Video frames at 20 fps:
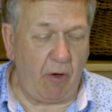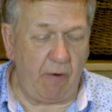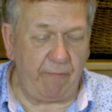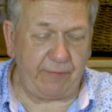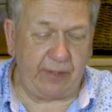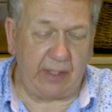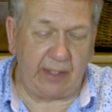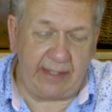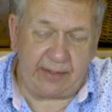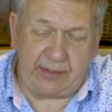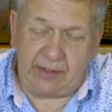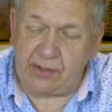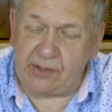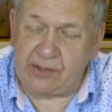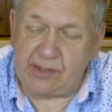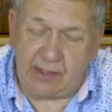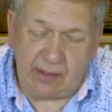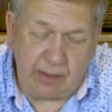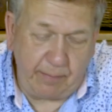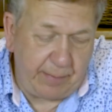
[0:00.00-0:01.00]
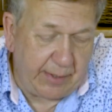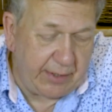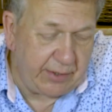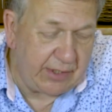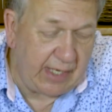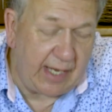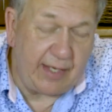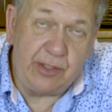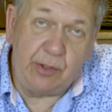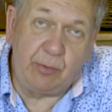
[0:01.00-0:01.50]
off collecting centre
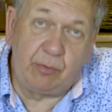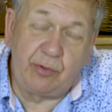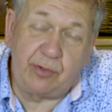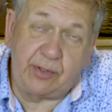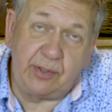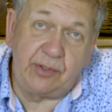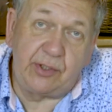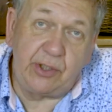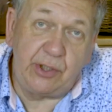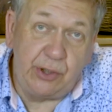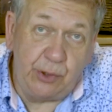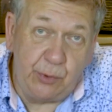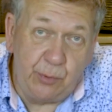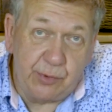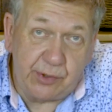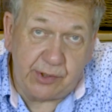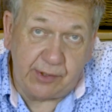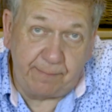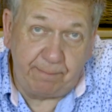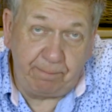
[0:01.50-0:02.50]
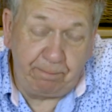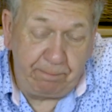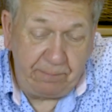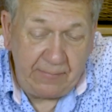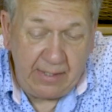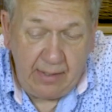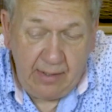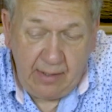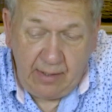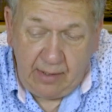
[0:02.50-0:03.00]
pins and you're looking to use them,
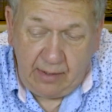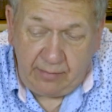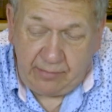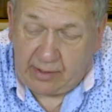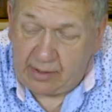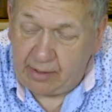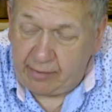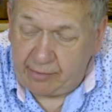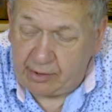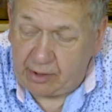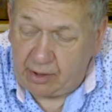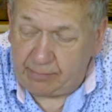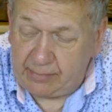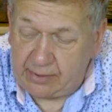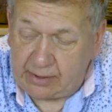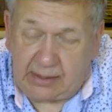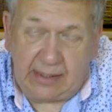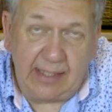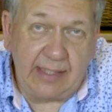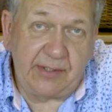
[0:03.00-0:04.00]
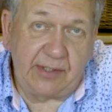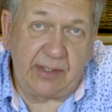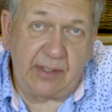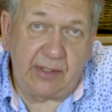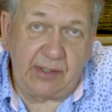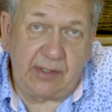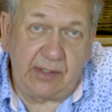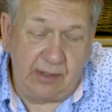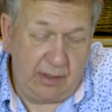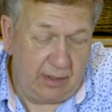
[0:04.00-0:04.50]
there are a couple of
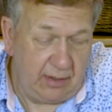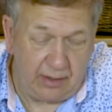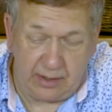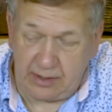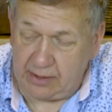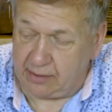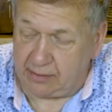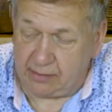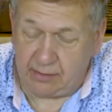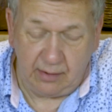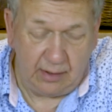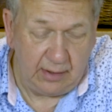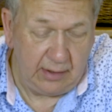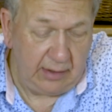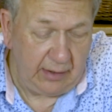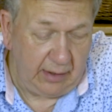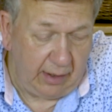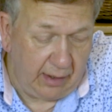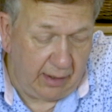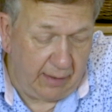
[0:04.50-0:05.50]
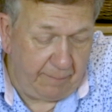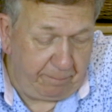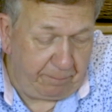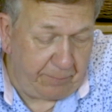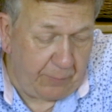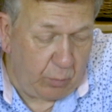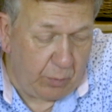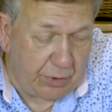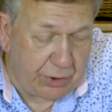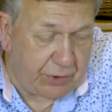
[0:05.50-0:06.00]
classics here
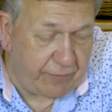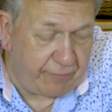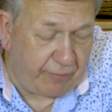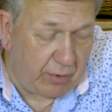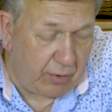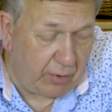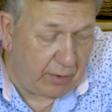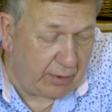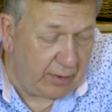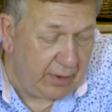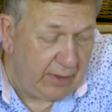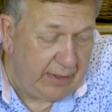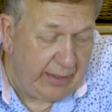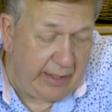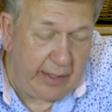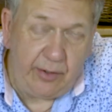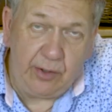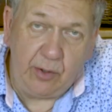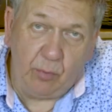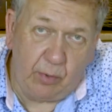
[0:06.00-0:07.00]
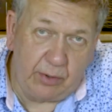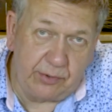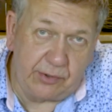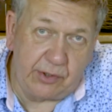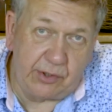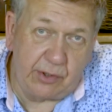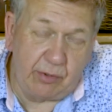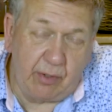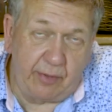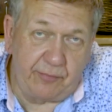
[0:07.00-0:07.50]
which for in the
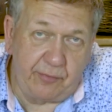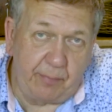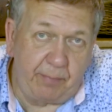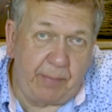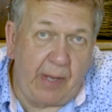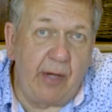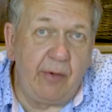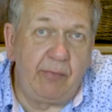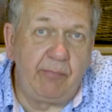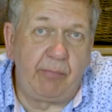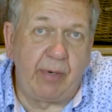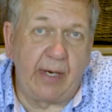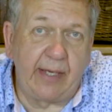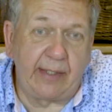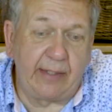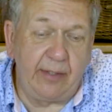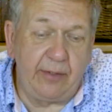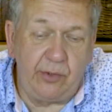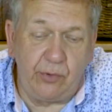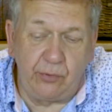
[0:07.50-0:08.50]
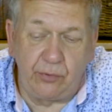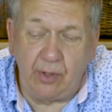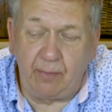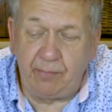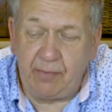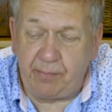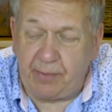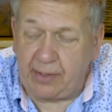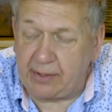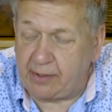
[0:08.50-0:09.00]
£100 to £200 bracket you'll
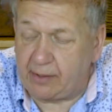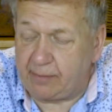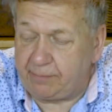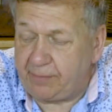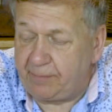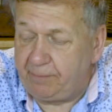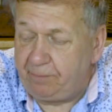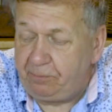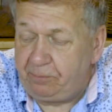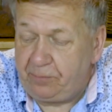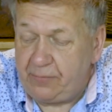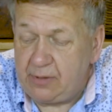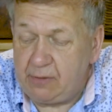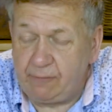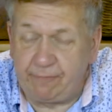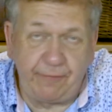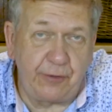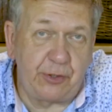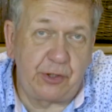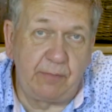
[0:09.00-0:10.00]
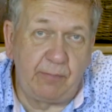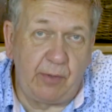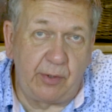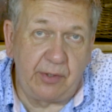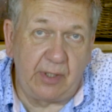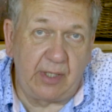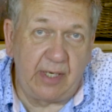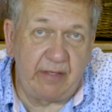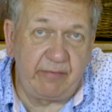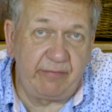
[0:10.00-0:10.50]
normally pick up. You'll fish them all
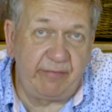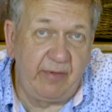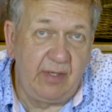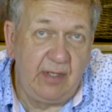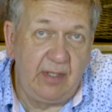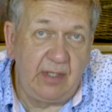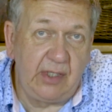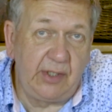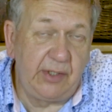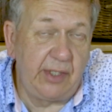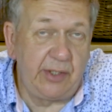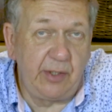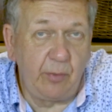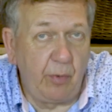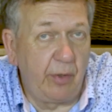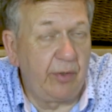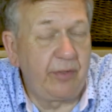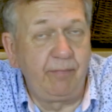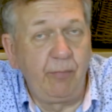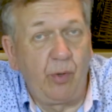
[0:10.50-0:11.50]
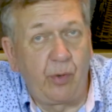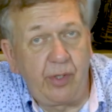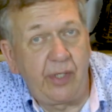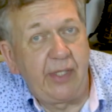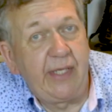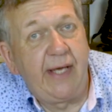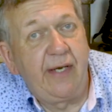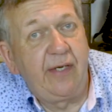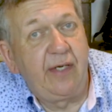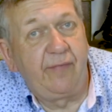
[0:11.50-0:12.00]
your life and then they're worth more at
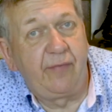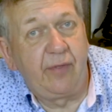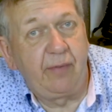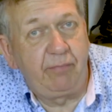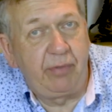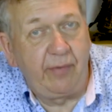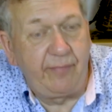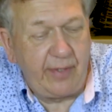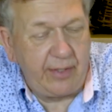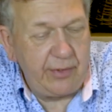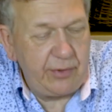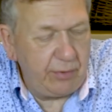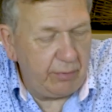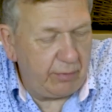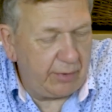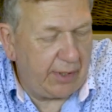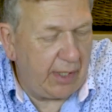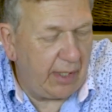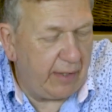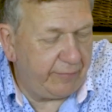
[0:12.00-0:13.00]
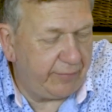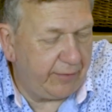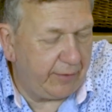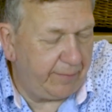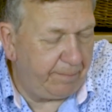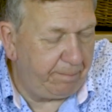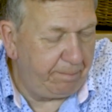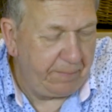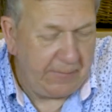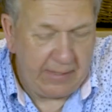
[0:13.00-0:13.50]
the end of it, providing you look after
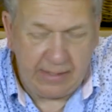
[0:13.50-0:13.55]
them.